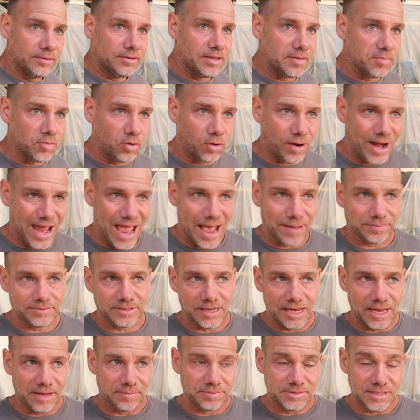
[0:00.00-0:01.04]
the more apt
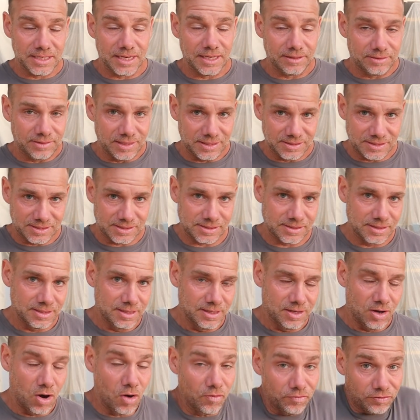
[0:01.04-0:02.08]
I am to get this
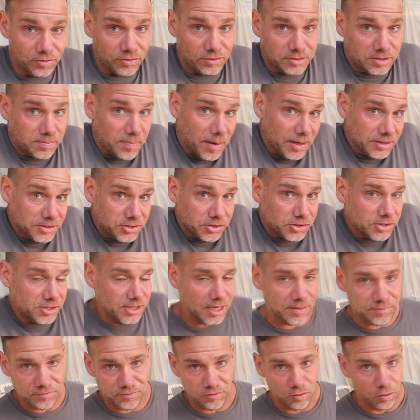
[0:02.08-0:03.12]
hopeful
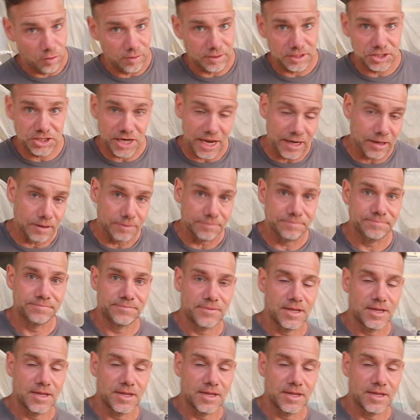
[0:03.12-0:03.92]
sponsorship for the channel.